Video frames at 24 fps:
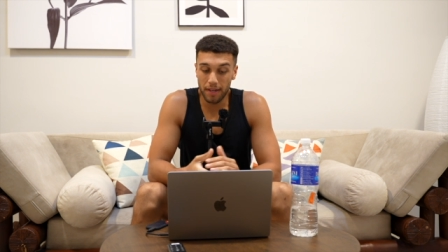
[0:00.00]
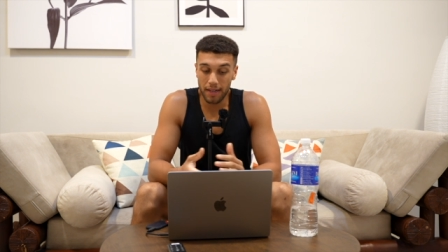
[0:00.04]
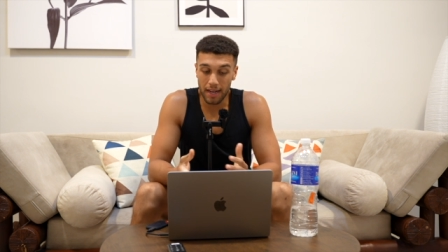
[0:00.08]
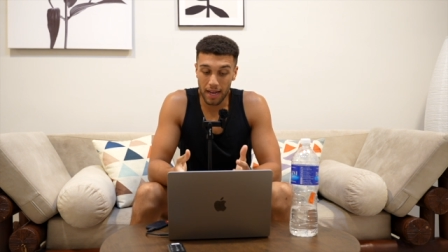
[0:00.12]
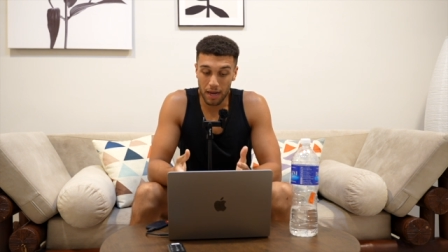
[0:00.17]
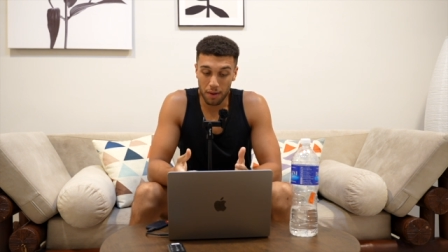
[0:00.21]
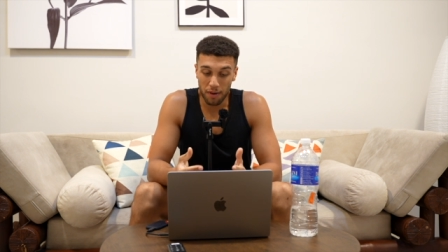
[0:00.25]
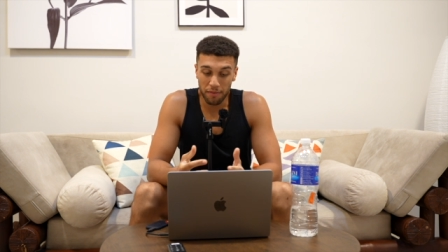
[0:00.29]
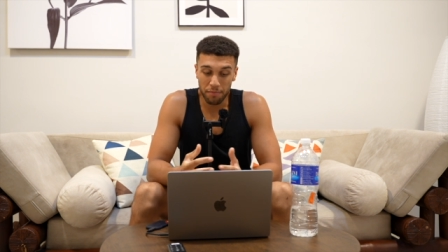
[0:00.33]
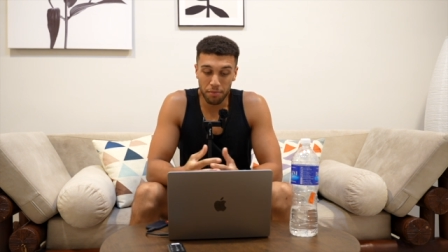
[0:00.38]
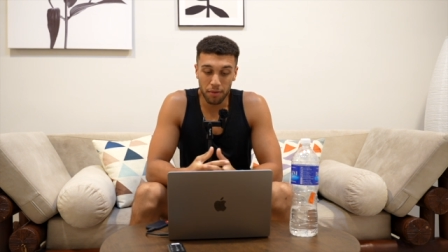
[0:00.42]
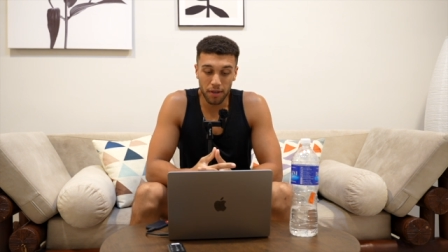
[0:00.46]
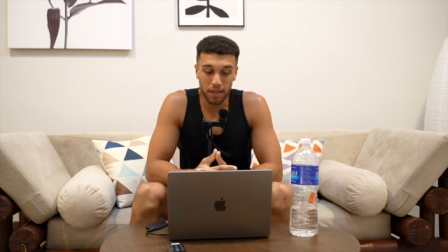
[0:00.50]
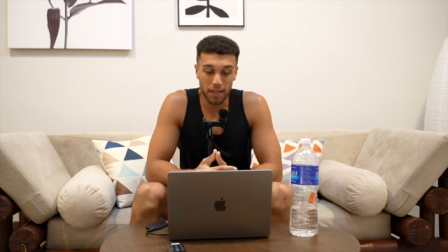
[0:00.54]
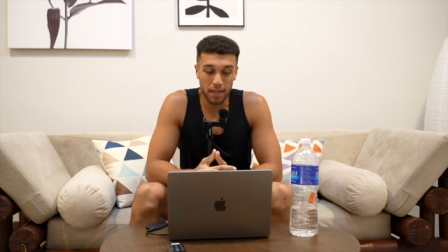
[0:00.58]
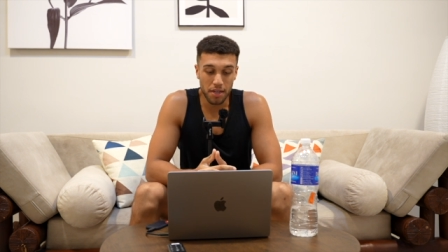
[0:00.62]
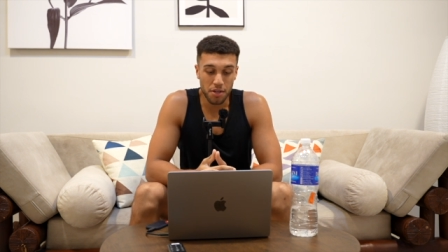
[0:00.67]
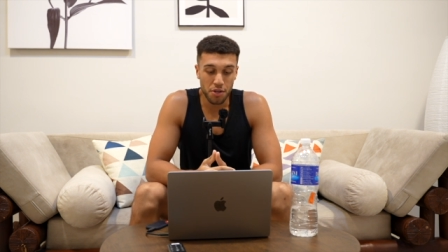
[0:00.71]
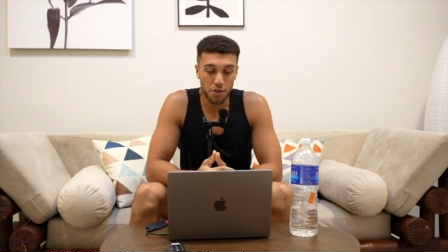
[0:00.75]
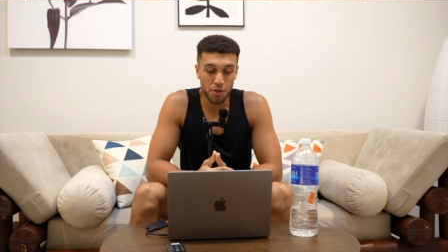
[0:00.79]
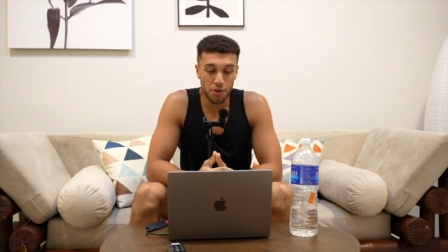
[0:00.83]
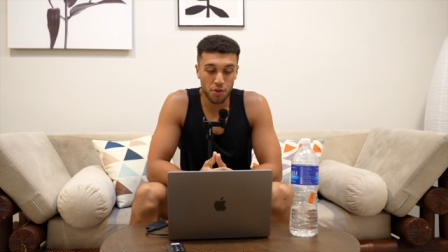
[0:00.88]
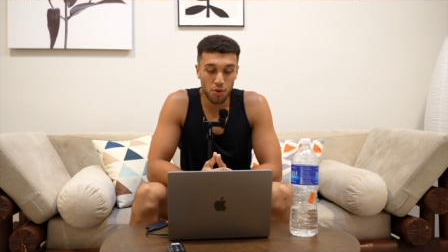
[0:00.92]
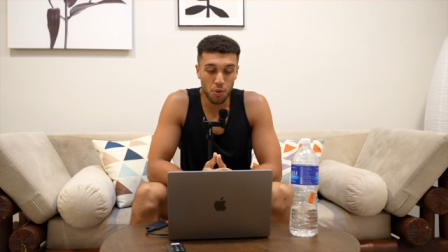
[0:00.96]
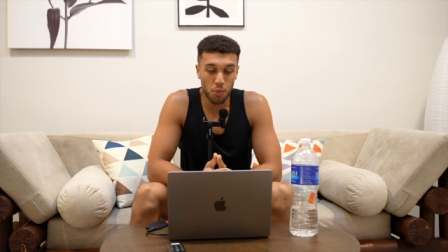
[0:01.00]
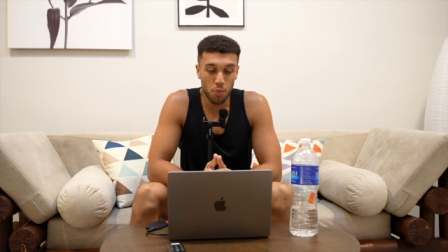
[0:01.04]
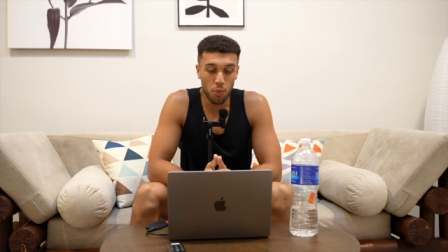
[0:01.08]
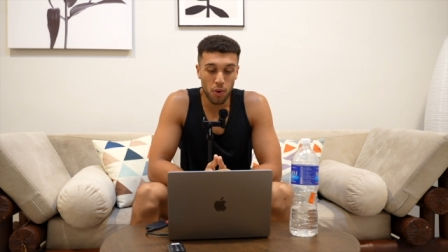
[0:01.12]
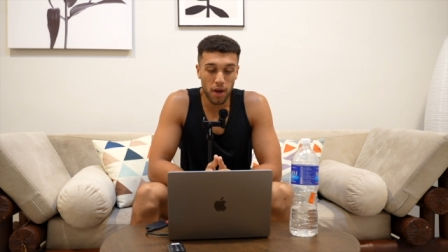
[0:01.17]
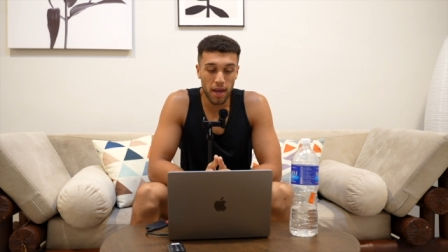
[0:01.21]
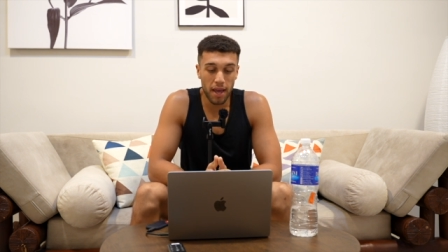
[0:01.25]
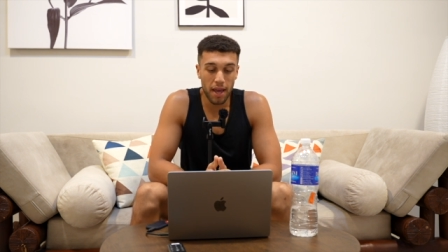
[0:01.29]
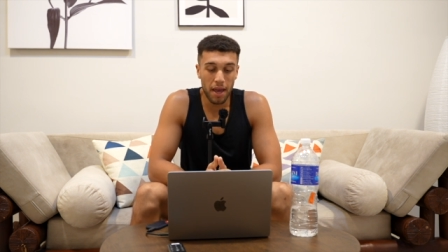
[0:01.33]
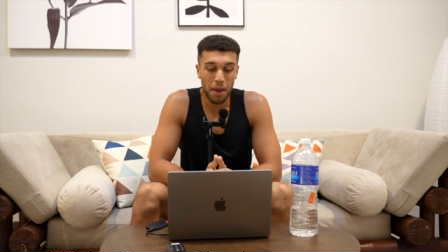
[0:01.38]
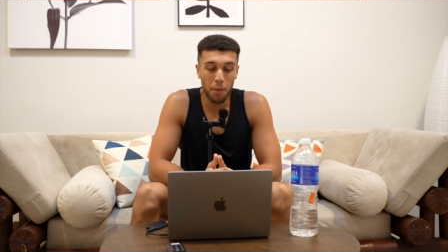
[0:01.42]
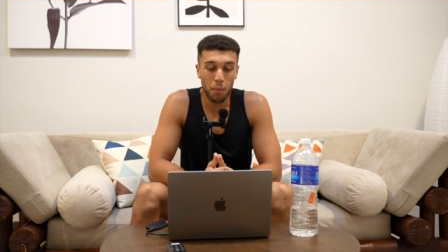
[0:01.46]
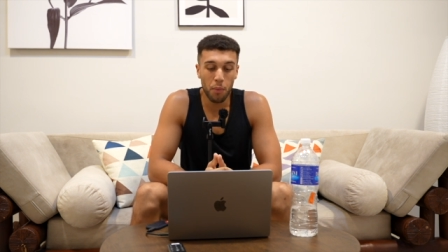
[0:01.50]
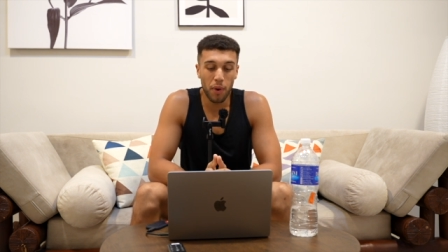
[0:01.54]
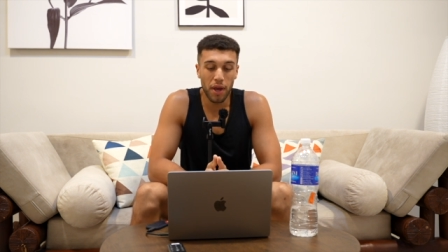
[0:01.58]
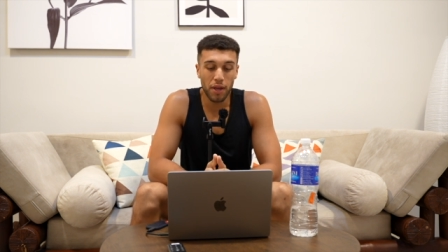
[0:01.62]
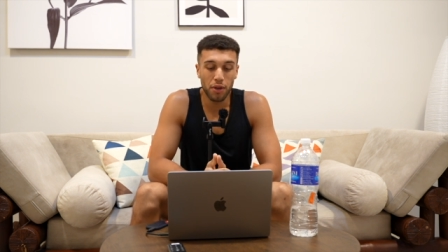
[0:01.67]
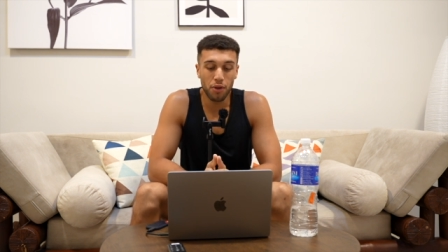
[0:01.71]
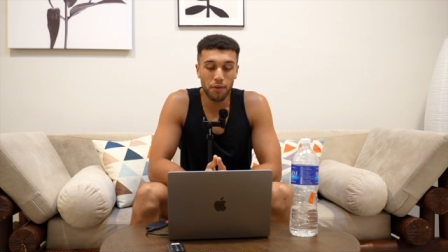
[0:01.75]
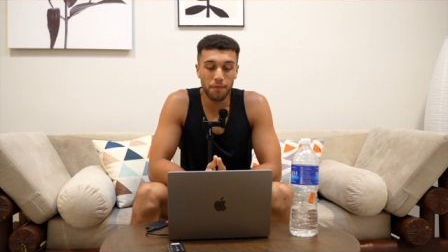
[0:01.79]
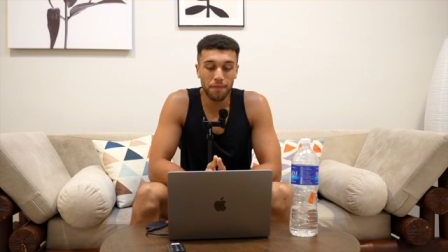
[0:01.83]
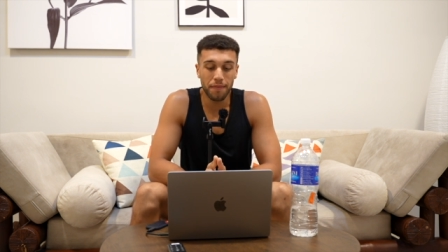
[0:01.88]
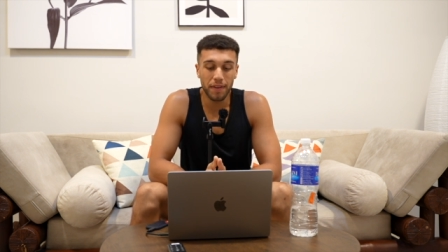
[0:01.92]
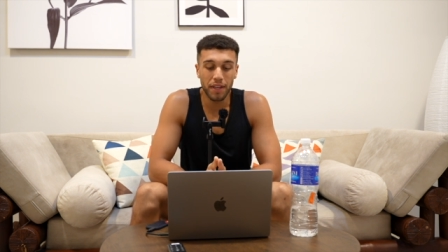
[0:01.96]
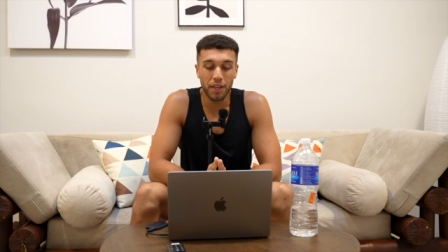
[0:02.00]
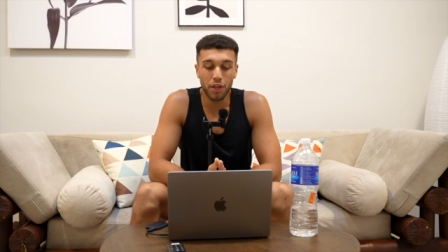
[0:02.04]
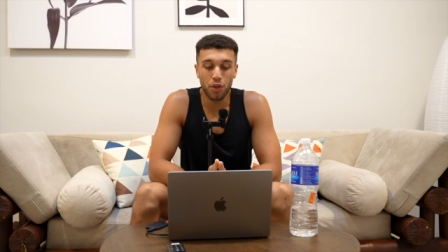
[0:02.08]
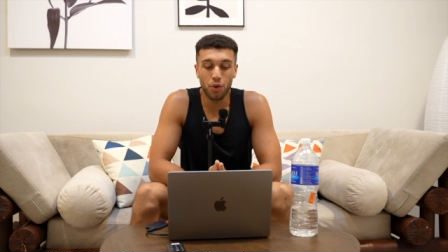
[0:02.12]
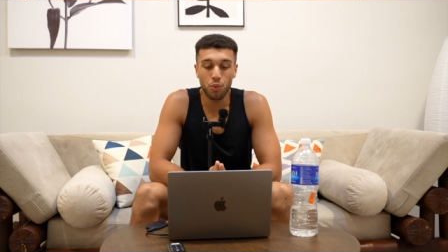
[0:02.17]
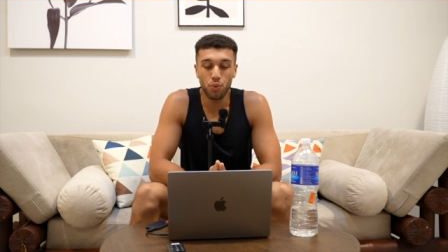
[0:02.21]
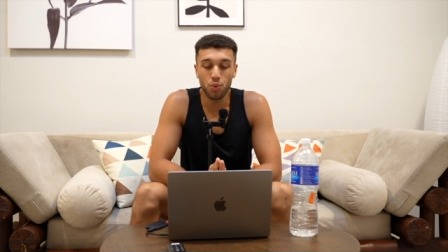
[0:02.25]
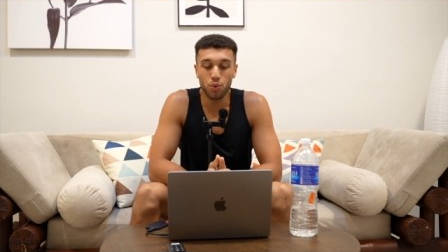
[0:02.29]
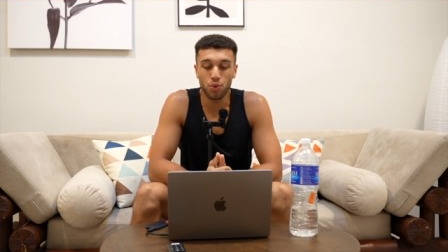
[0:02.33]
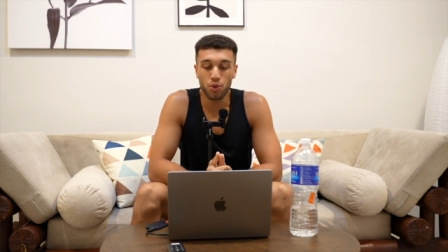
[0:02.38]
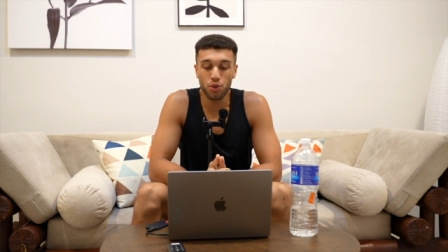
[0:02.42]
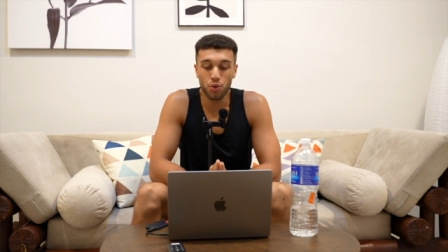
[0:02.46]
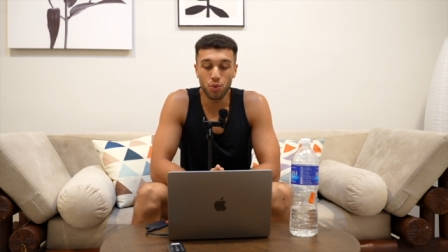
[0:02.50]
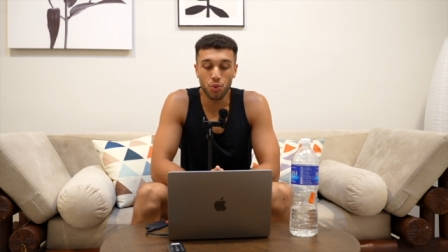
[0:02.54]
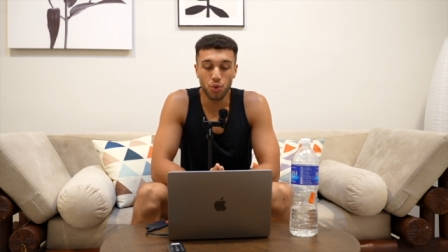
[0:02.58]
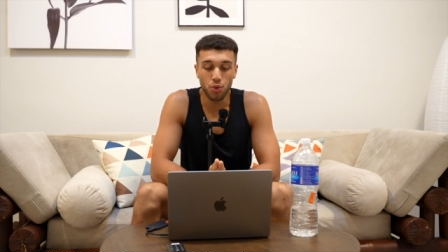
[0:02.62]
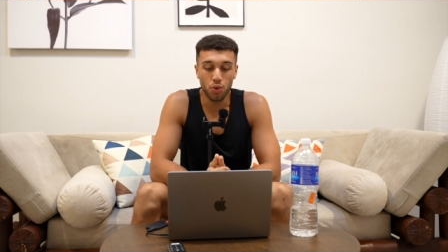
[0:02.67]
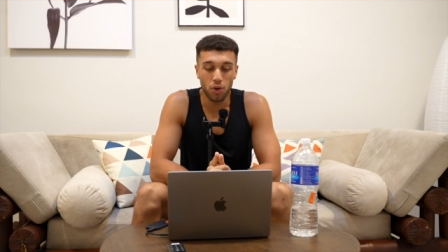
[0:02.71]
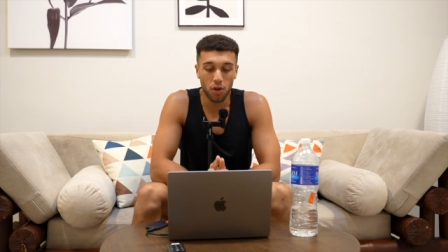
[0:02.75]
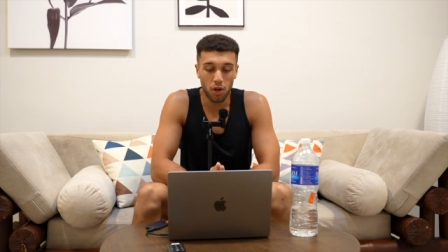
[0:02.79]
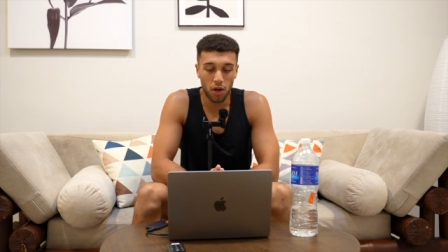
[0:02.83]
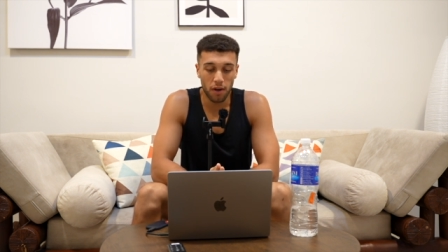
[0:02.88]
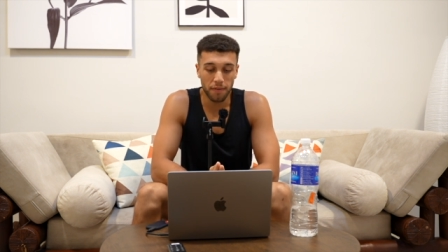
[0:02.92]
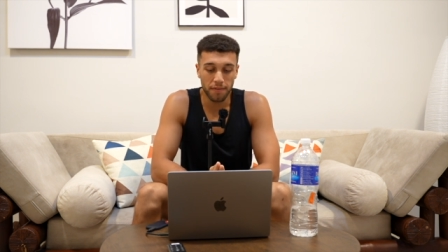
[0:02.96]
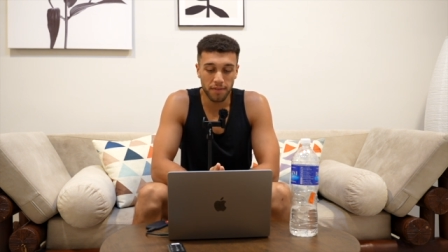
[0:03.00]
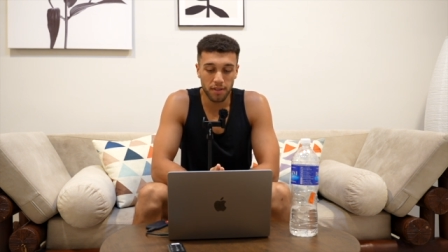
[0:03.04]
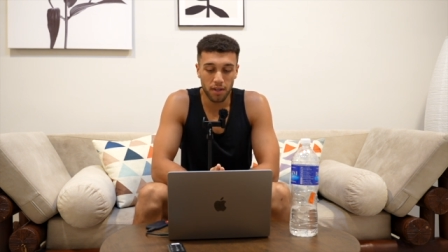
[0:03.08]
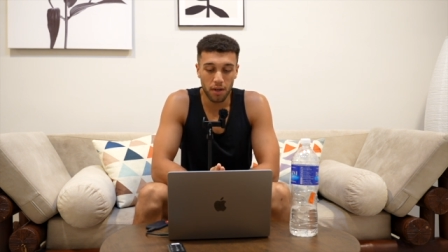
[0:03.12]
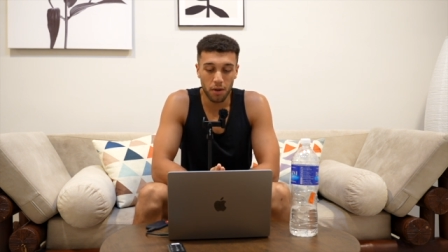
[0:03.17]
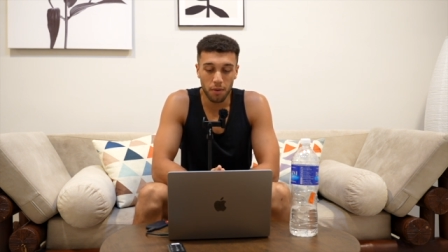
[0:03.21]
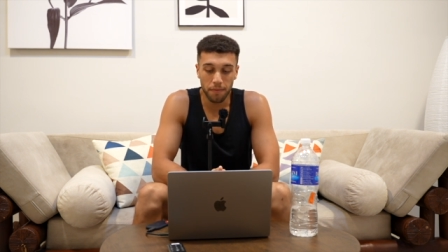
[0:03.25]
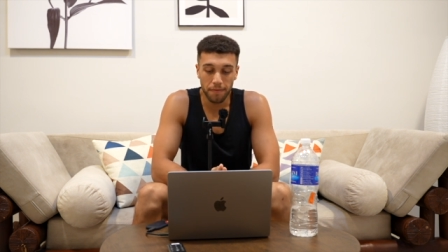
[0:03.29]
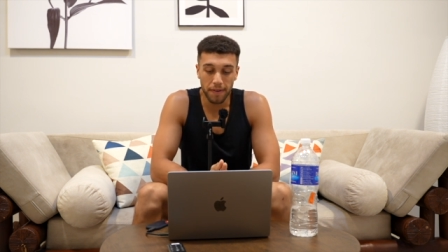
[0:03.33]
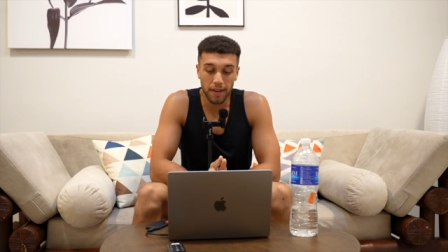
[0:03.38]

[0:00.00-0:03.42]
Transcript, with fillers: Now, I've put here somewhere where you think you will suit your lifestyle.